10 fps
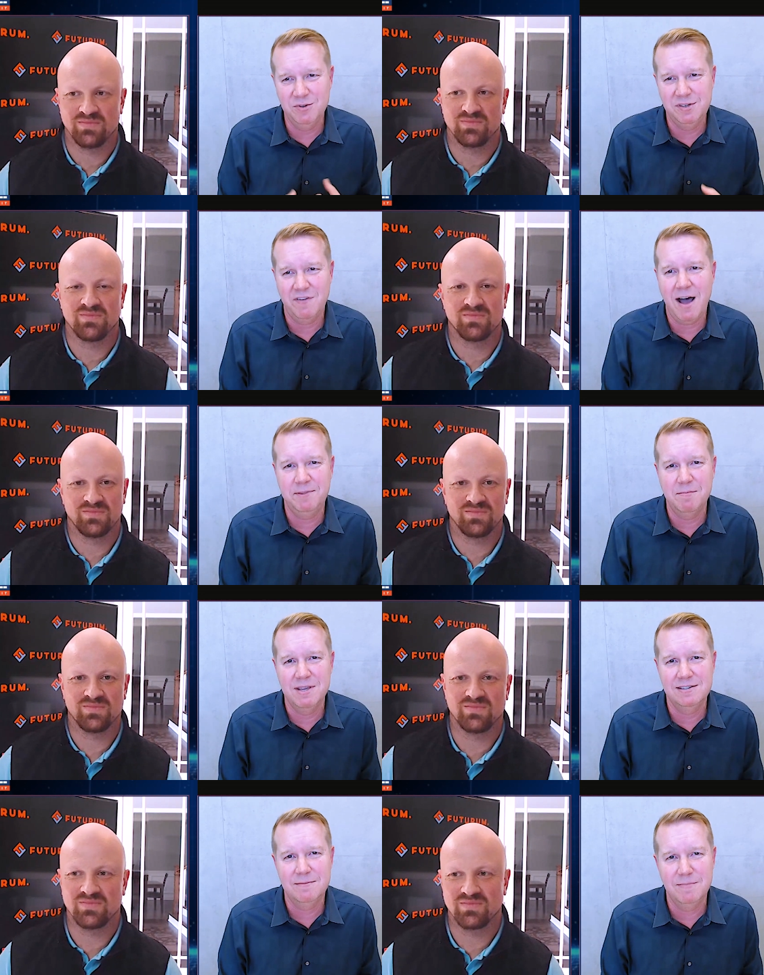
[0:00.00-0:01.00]
Speaker 1: dose of
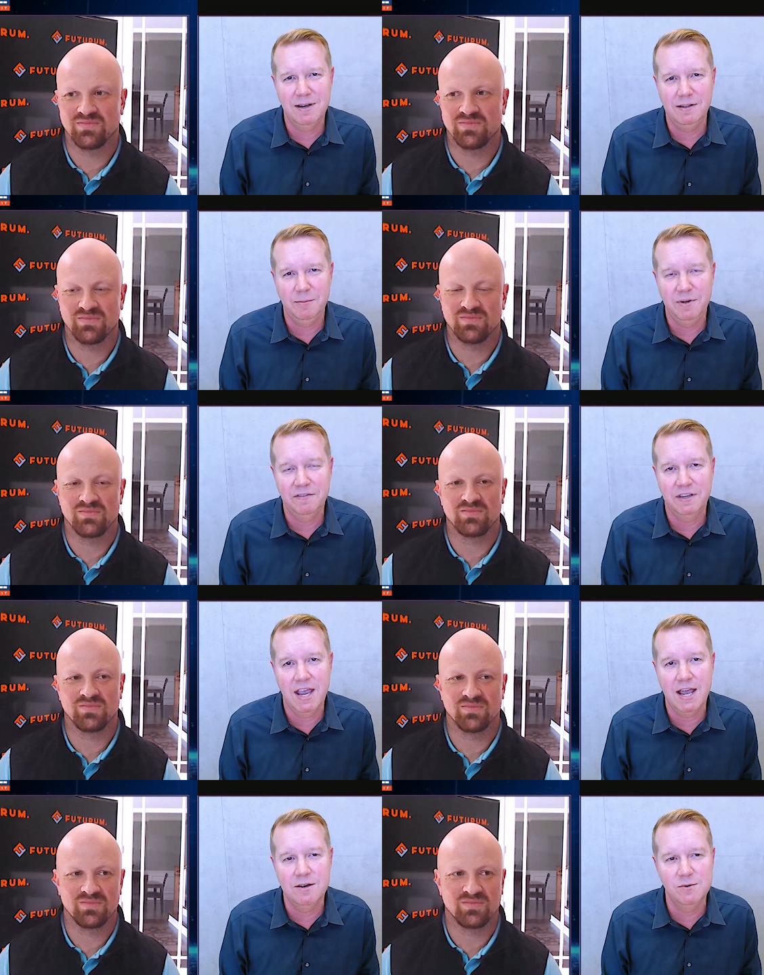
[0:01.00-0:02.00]
optimism and a little bit of a
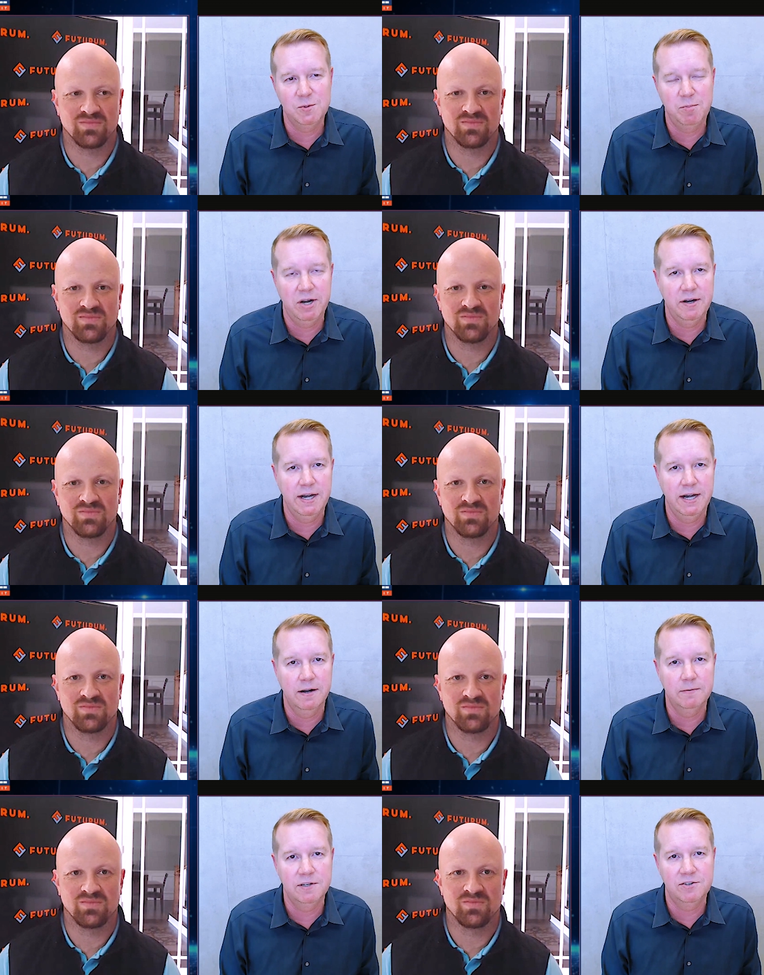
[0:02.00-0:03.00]
can do spirit
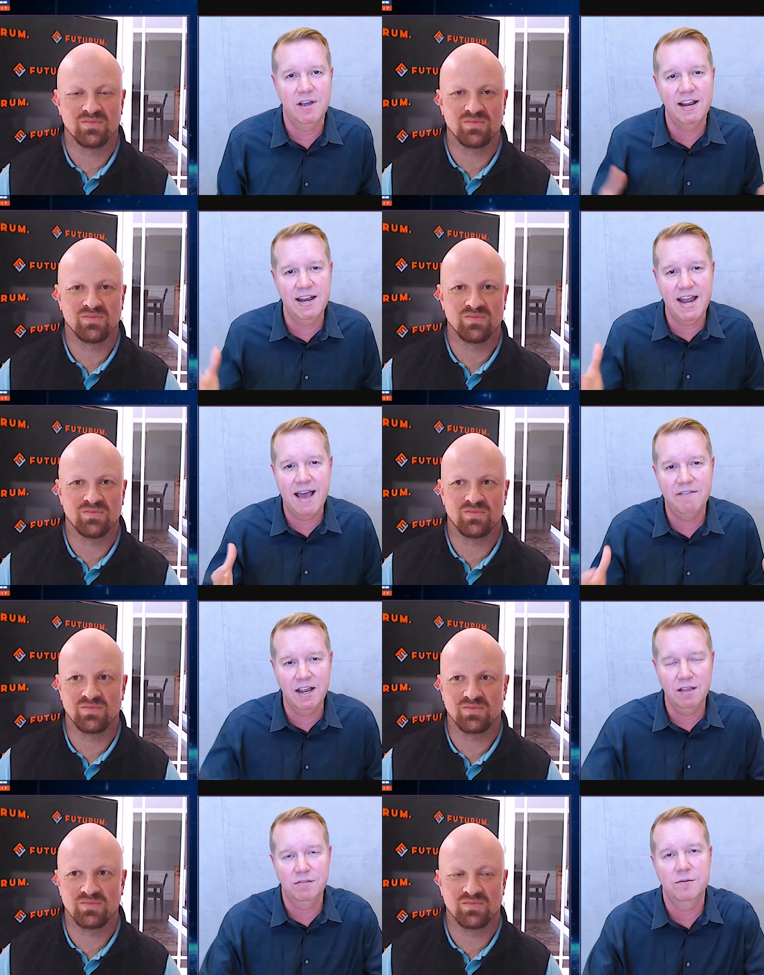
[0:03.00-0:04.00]
here to try to
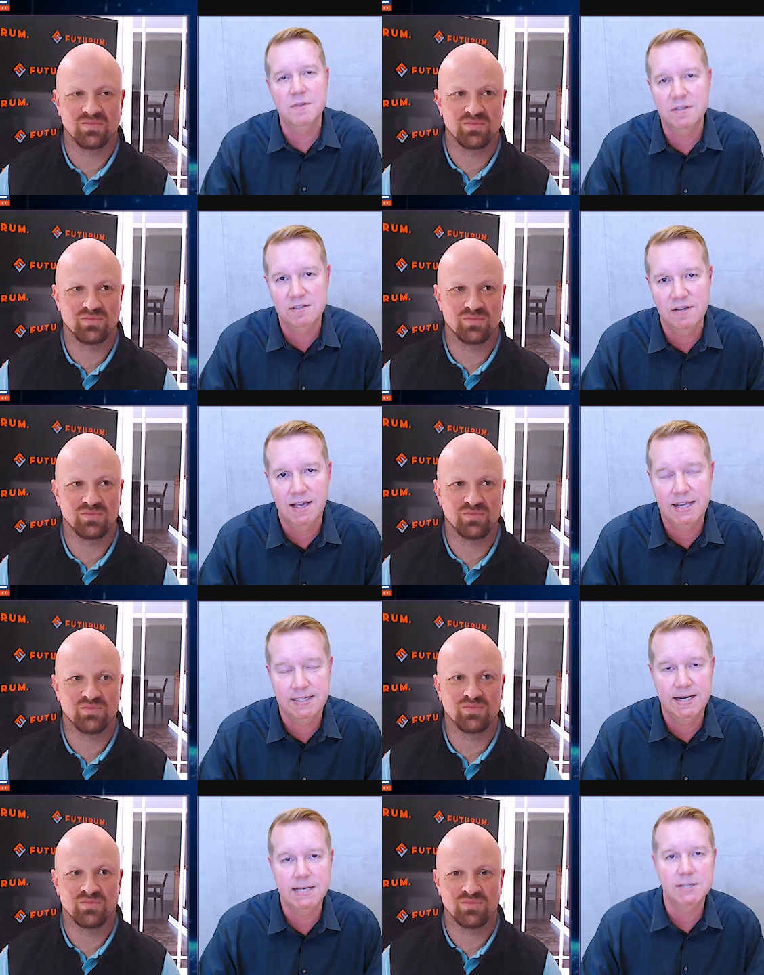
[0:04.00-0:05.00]
navigate through this uh, as
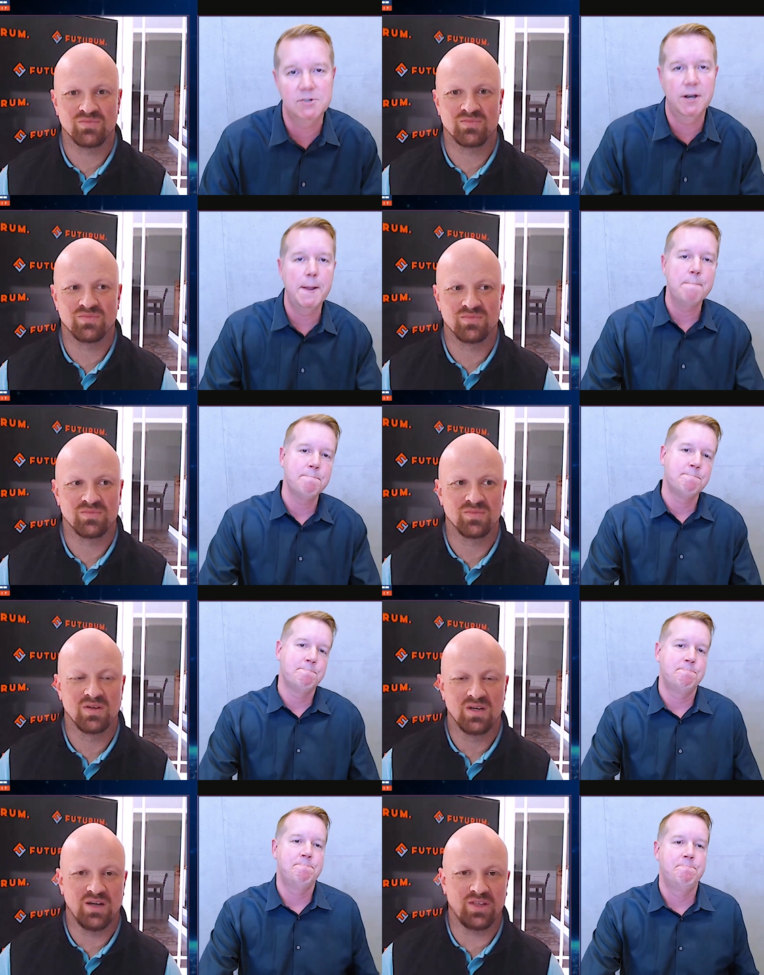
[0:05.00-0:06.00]
an industry.
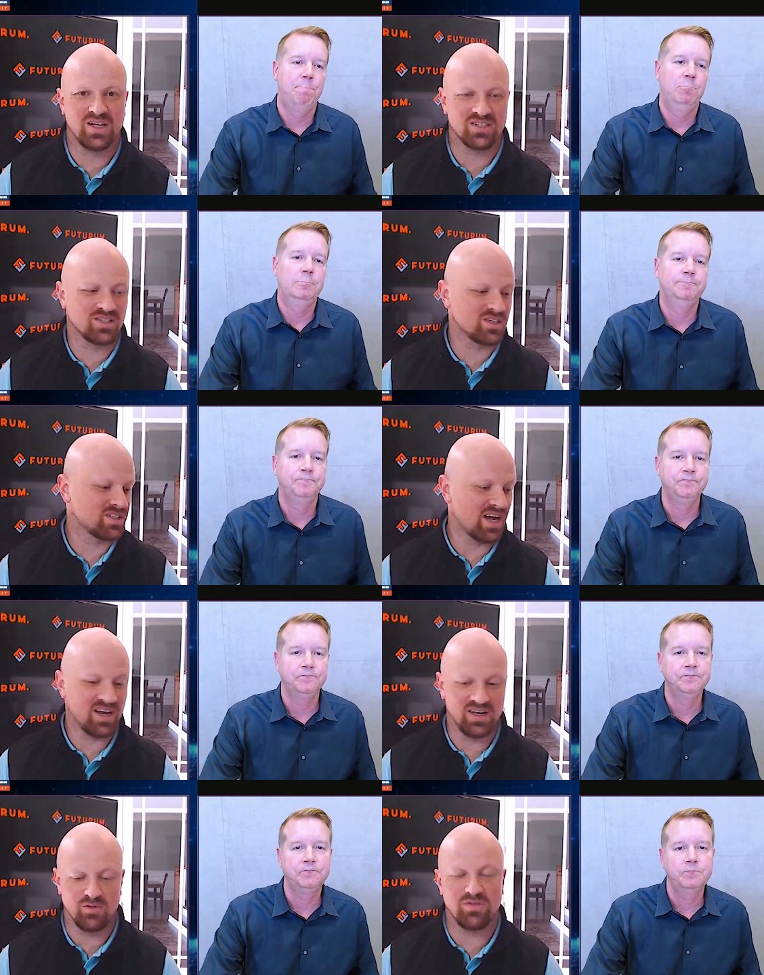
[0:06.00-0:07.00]
Speaker 2: I think as a
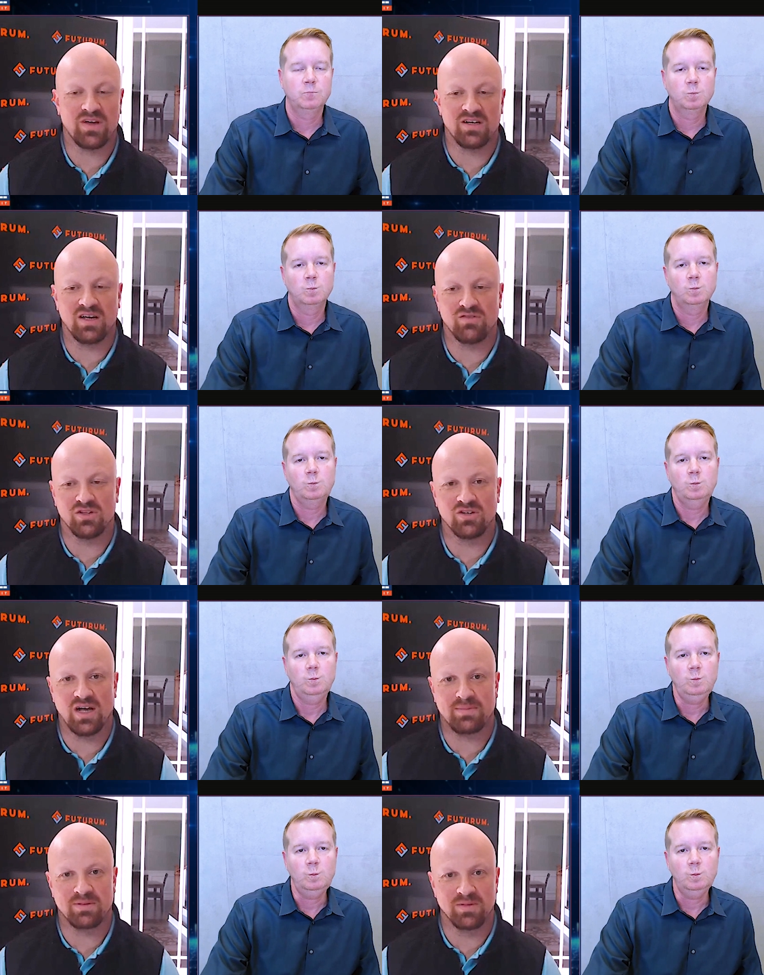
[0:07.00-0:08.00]
society, we've had to have a little
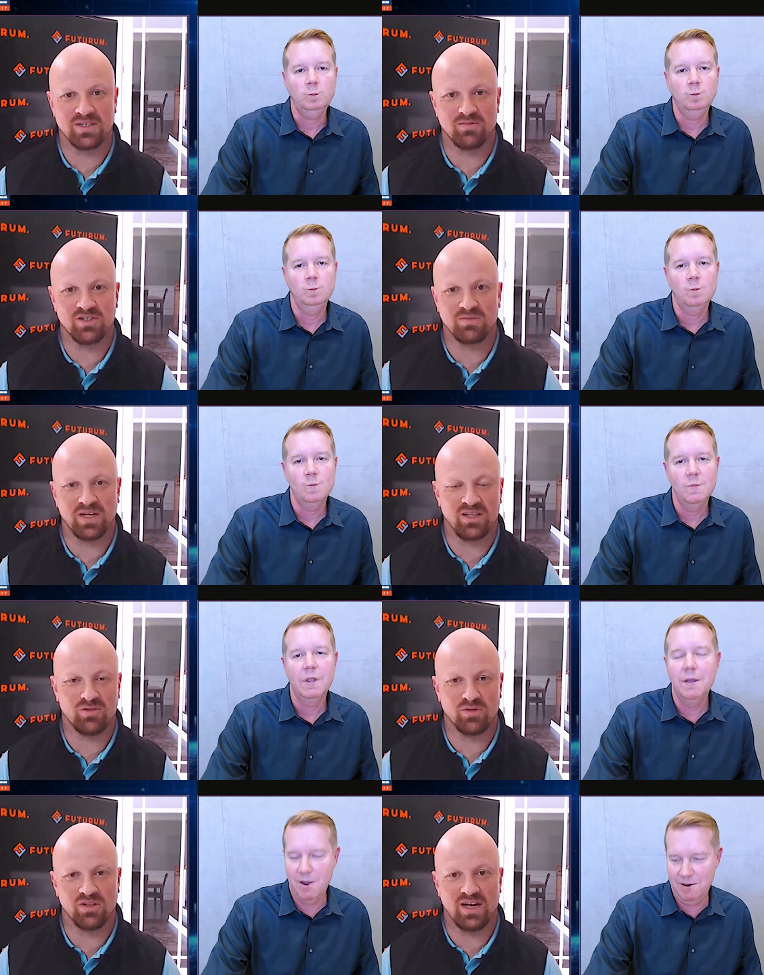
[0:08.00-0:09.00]
optimism, just make it
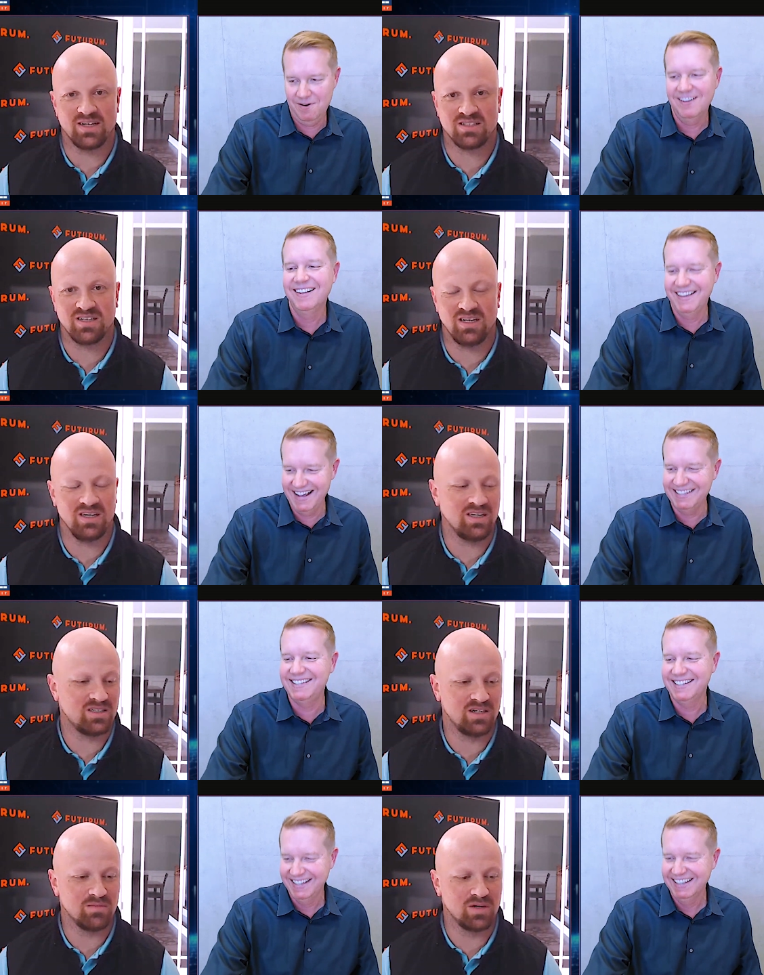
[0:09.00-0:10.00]
through the last yes.
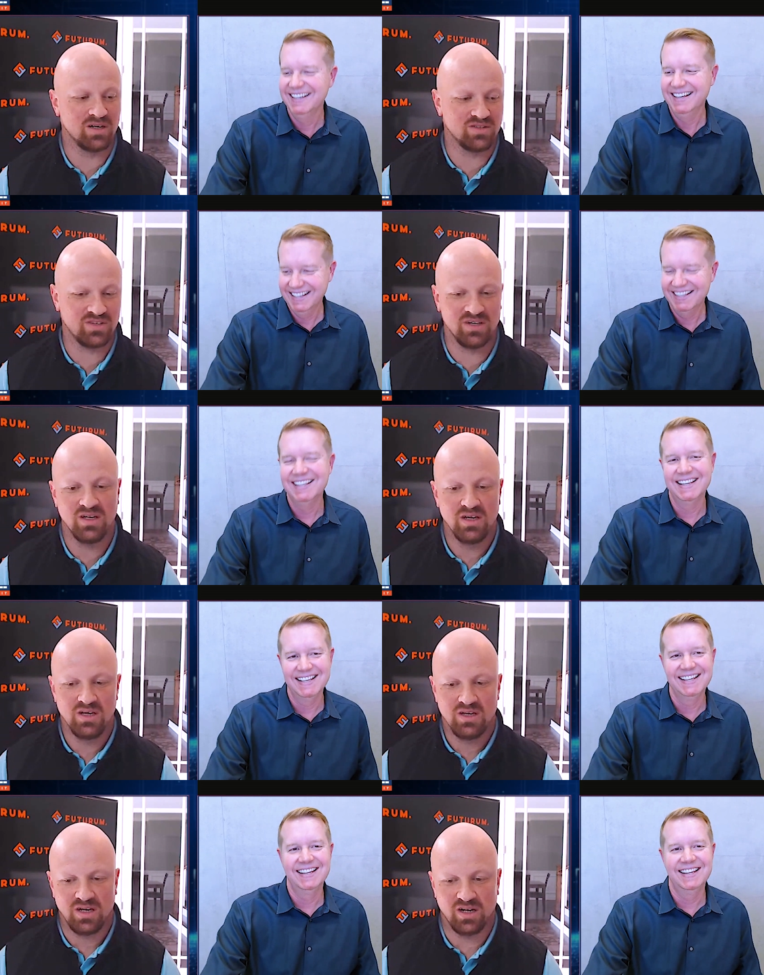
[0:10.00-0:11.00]
18 months. And,
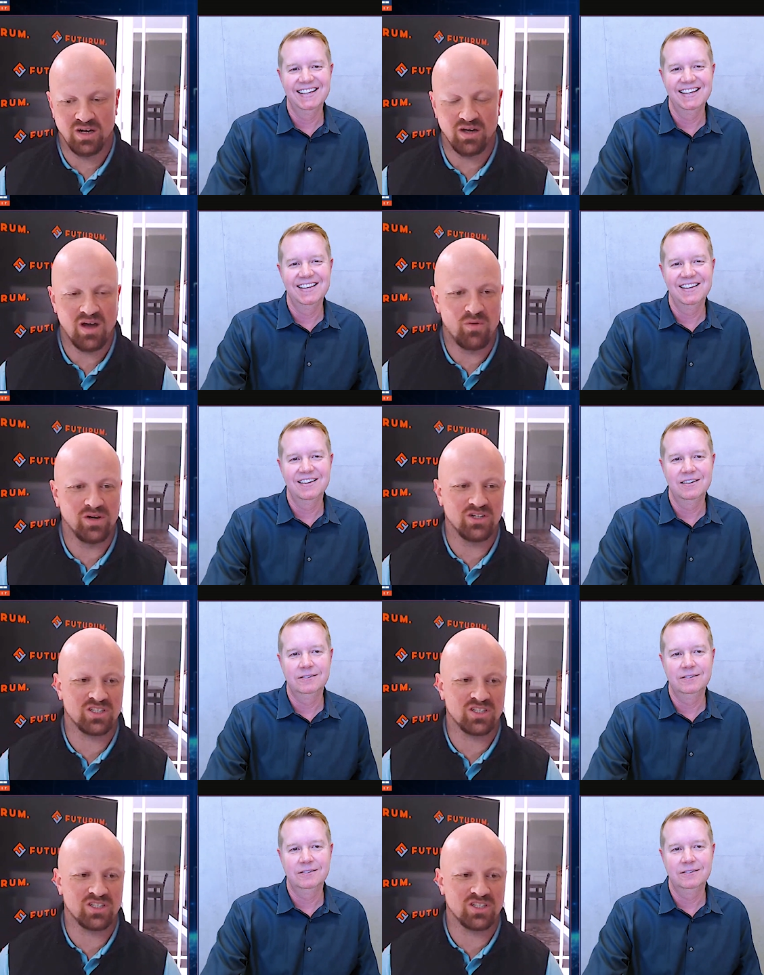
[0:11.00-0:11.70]
and I, I want to